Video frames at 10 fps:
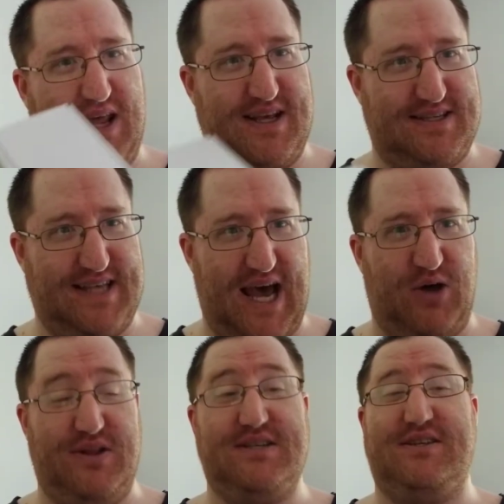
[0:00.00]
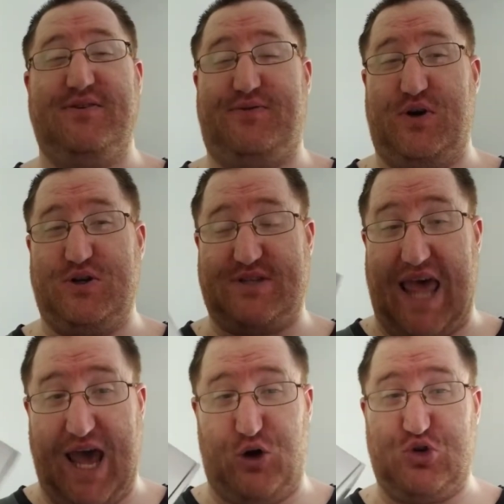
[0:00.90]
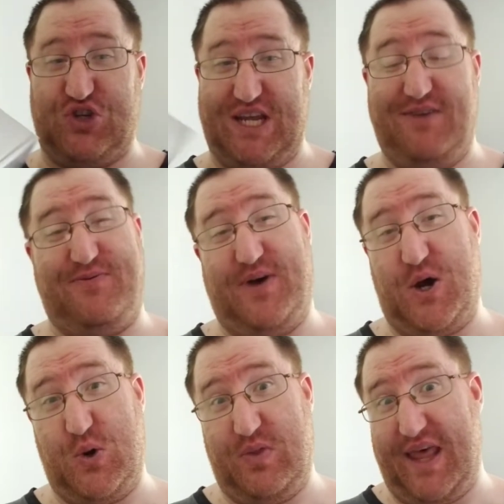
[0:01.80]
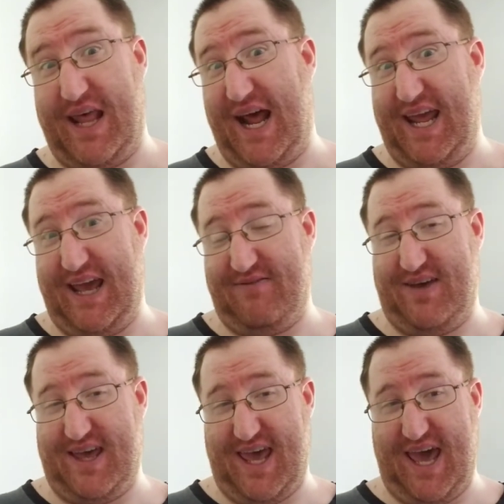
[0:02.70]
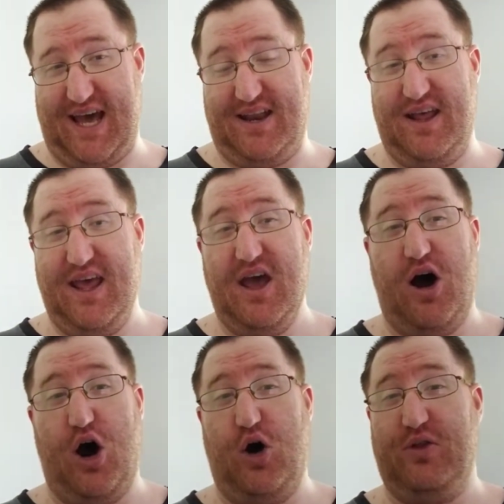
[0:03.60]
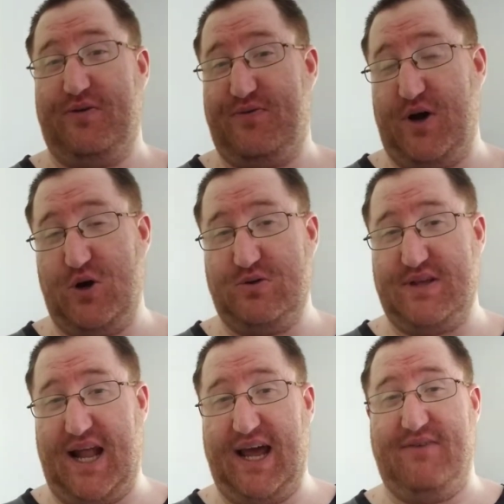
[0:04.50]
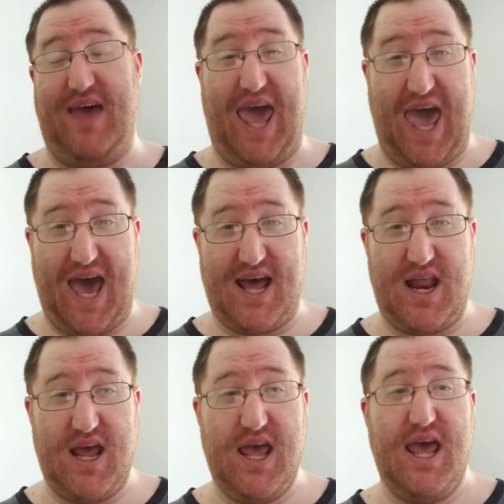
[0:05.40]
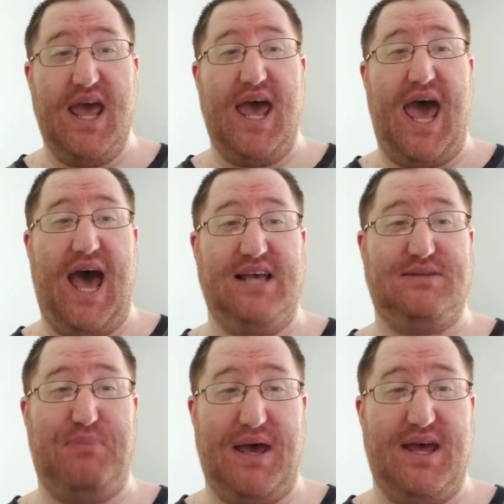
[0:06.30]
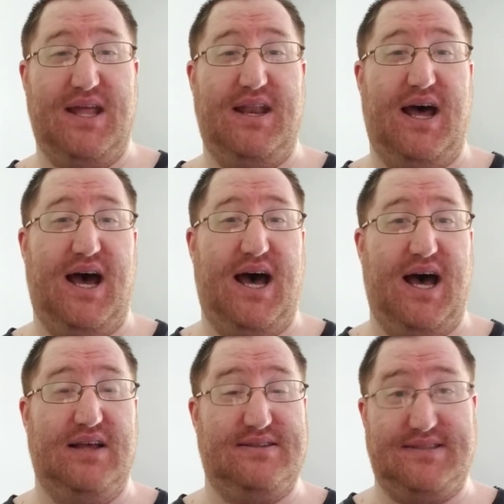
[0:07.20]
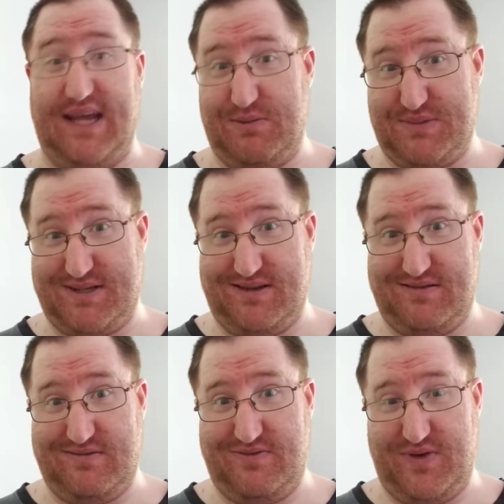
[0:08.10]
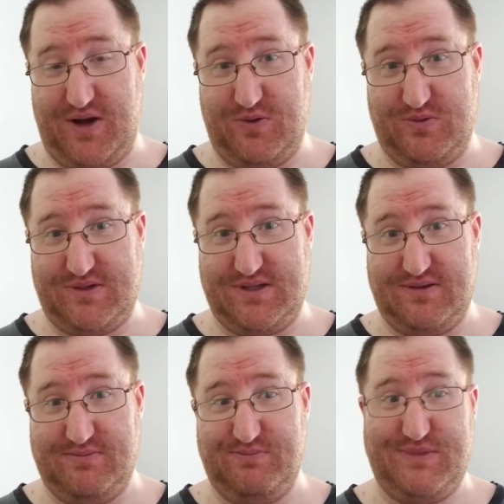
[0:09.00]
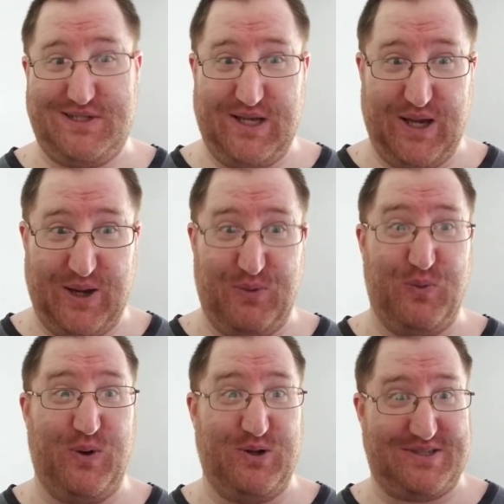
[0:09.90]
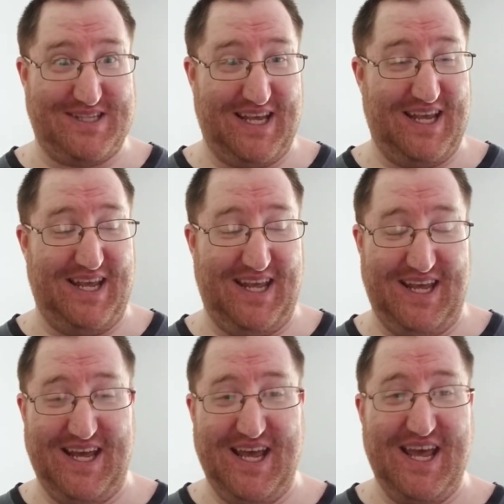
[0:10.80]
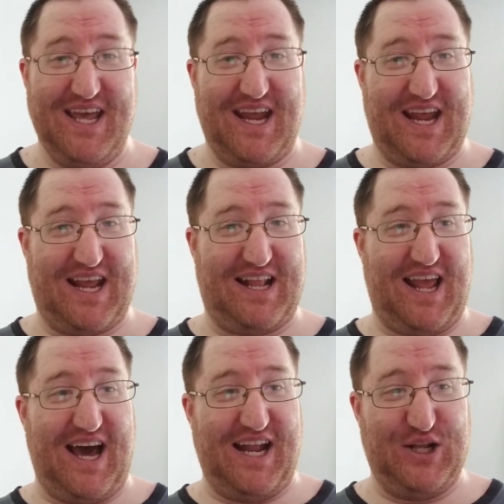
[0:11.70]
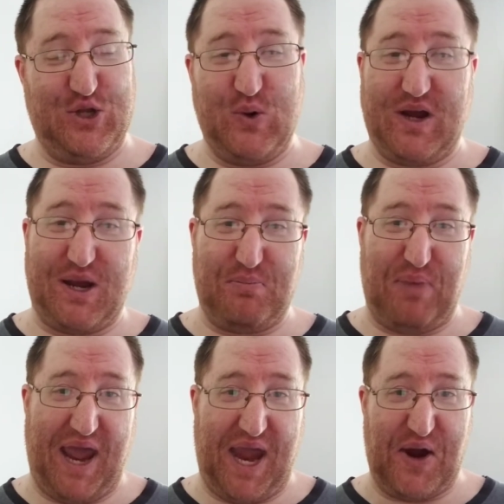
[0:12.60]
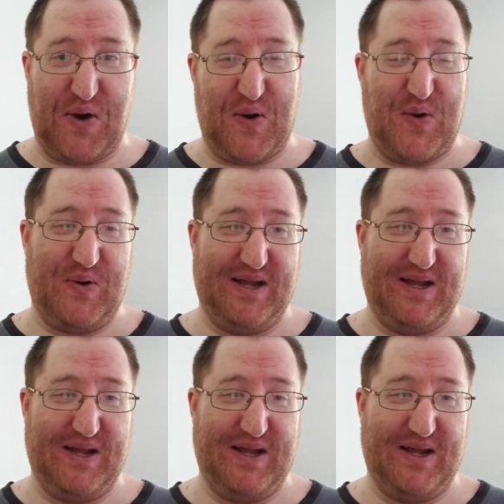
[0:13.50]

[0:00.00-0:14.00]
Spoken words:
this out. This is the first LG phone that I have had. All the phones that I have had has been Samsung phones. So we'll see, kind of do a compare